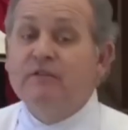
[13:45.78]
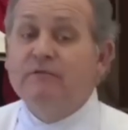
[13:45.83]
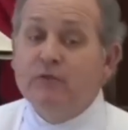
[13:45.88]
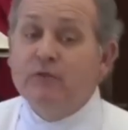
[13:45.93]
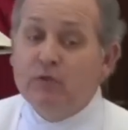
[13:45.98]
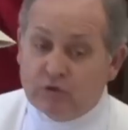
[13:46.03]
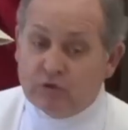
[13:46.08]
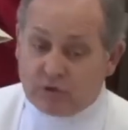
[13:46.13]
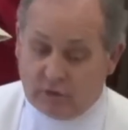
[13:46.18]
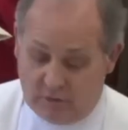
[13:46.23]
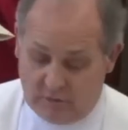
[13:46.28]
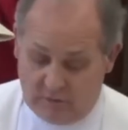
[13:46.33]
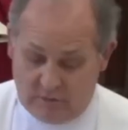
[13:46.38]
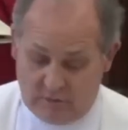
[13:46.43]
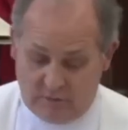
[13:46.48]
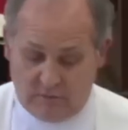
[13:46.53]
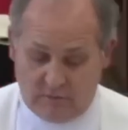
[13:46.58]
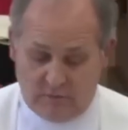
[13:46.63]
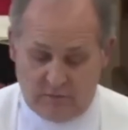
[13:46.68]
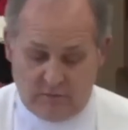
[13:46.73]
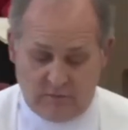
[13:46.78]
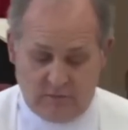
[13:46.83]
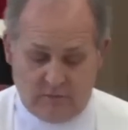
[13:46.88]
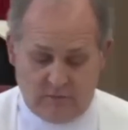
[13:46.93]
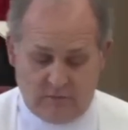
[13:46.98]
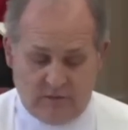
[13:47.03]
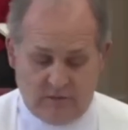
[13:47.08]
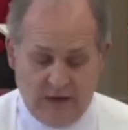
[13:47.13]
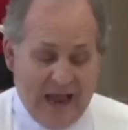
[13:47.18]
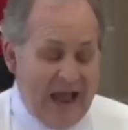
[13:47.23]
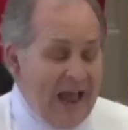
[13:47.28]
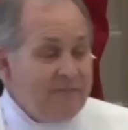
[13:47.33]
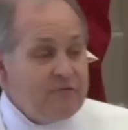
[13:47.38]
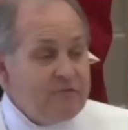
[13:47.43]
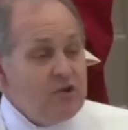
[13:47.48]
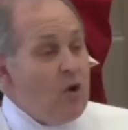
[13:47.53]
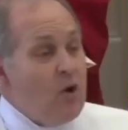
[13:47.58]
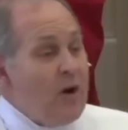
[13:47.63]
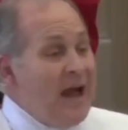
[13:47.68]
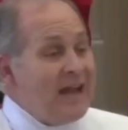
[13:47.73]
the future. Now, I have
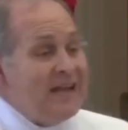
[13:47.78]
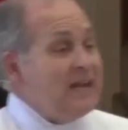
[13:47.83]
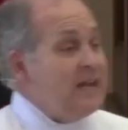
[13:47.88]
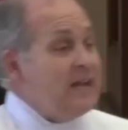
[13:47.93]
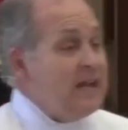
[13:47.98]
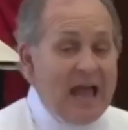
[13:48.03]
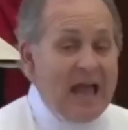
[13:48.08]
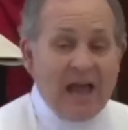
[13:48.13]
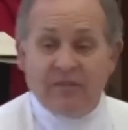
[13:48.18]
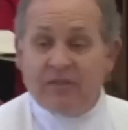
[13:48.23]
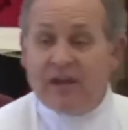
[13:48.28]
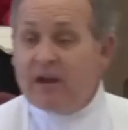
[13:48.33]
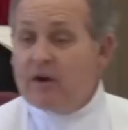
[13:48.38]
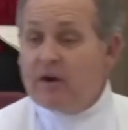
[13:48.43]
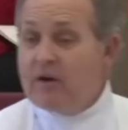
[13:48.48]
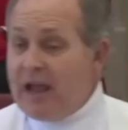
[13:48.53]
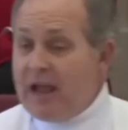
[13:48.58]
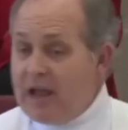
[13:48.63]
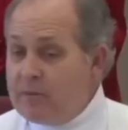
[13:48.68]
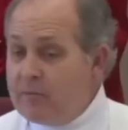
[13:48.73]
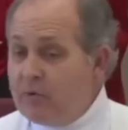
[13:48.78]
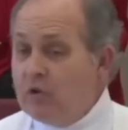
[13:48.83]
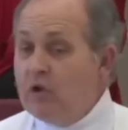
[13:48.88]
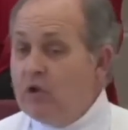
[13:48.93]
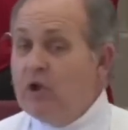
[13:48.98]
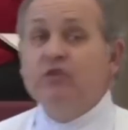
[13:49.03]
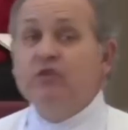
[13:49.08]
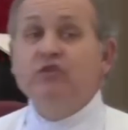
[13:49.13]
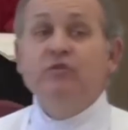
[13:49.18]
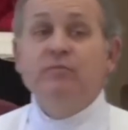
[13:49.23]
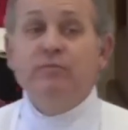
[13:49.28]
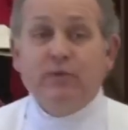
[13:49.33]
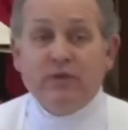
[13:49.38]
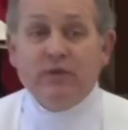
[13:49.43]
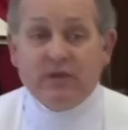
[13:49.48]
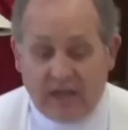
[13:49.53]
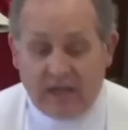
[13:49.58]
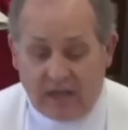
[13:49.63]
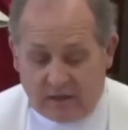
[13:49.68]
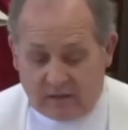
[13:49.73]
no idea how they are able to
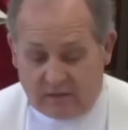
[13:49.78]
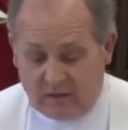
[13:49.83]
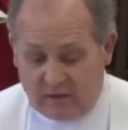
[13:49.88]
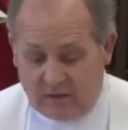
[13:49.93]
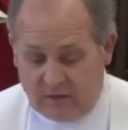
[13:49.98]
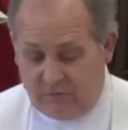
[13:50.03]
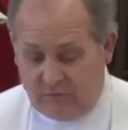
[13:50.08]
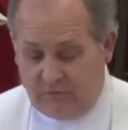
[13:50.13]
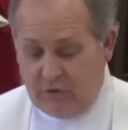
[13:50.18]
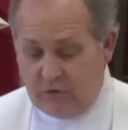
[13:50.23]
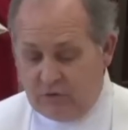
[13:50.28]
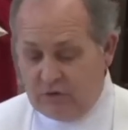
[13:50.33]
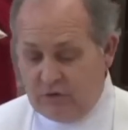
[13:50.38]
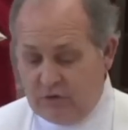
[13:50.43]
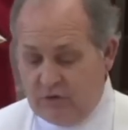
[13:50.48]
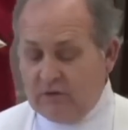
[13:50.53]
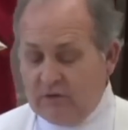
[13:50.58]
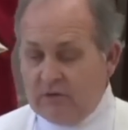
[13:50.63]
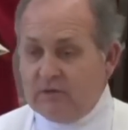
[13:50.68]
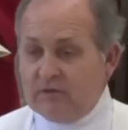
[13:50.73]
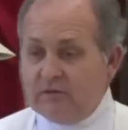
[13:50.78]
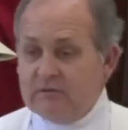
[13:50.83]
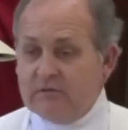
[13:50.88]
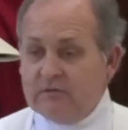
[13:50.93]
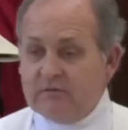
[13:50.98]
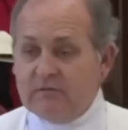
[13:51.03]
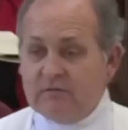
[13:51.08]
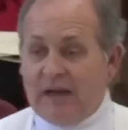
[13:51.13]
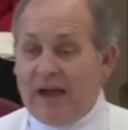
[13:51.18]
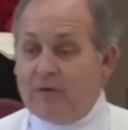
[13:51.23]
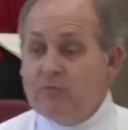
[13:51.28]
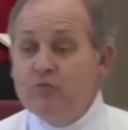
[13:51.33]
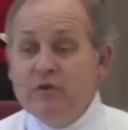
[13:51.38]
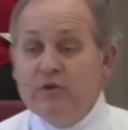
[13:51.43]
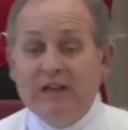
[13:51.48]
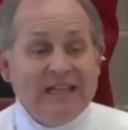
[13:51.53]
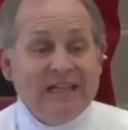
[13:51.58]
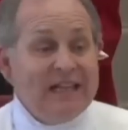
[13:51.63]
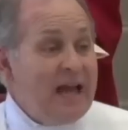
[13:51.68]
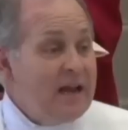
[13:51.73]
predict the future. I would
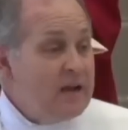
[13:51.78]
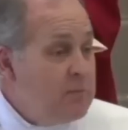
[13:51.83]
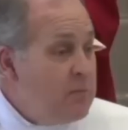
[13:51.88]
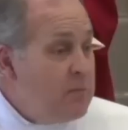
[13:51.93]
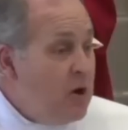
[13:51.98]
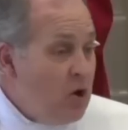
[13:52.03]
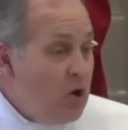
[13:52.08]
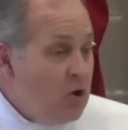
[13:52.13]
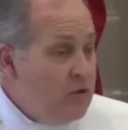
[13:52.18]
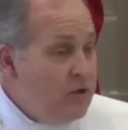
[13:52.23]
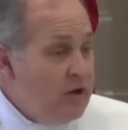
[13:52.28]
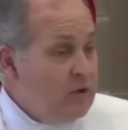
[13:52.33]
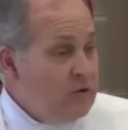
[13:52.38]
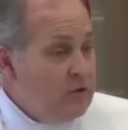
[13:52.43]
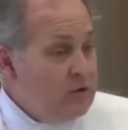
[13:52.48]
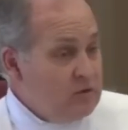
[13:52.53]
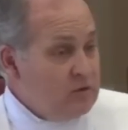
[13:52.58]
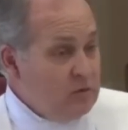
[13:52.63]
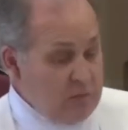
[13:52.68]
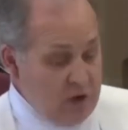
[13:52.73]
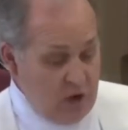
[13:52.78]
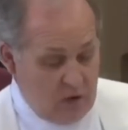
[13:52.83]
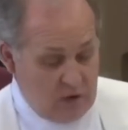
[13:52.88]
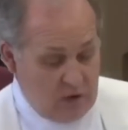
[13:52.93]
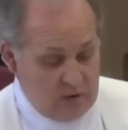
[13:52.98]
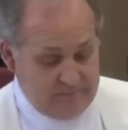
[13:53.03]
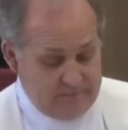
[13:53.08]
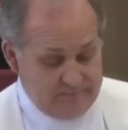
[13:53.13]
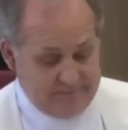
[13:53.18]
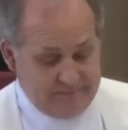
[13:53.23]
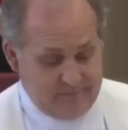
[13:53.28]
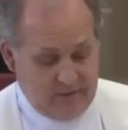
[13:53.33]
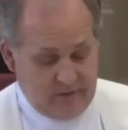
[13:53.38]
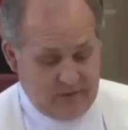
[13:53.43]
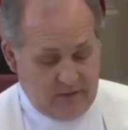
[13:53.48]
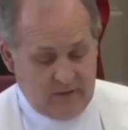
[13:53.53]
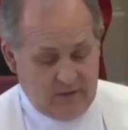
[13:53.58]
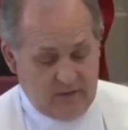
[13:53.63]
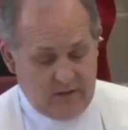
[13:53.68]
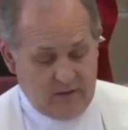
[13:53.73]
really like to borrow their crystal ball.
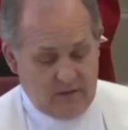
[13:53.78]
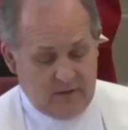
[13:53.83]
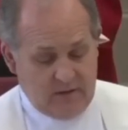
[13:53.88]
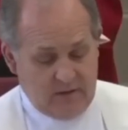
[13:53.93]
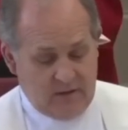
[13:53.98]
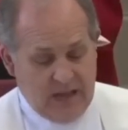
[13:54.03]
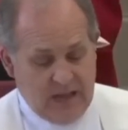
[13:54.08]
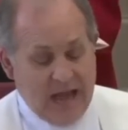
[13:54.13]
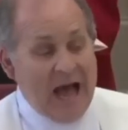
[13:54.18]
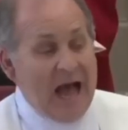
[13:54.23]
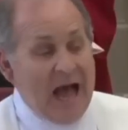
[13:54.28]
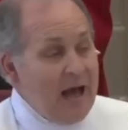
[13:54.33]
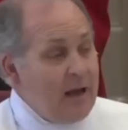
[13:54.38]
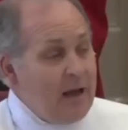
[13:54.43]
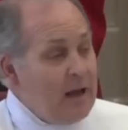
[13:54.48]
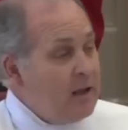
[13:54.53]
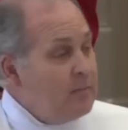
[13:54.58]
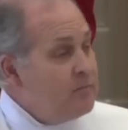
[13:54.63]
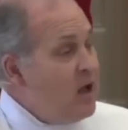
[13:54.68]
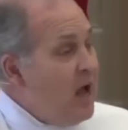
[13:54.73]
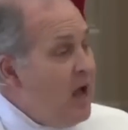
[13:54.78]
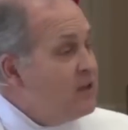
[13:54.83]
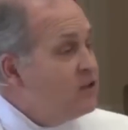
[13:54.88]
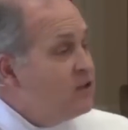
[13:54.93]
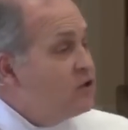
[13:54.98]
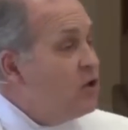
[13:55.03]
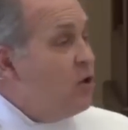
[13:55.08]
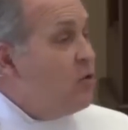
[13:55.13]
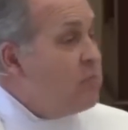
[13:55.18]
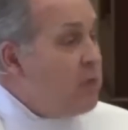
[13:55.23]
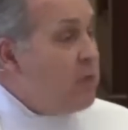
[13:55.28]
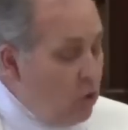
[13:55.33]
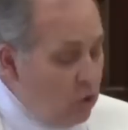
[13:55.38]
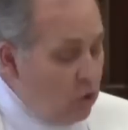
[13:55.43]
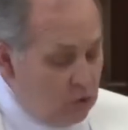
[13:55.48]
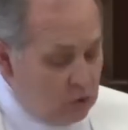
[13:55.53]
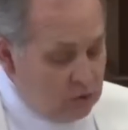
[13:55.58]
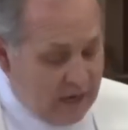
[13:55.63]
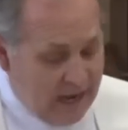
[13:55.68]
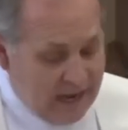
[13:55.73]
I am not so
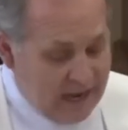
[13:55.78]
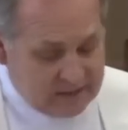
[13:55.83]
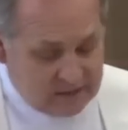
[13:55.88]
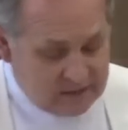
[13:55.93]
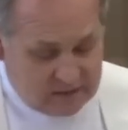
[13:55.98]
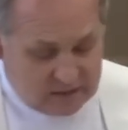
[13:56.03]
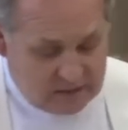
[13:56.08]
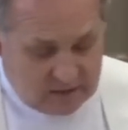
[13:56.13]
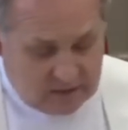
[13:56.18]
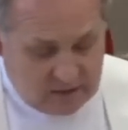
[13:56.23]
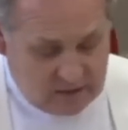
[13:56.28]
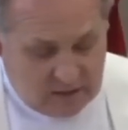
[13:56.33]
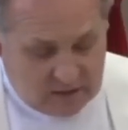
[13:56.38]
bold as to,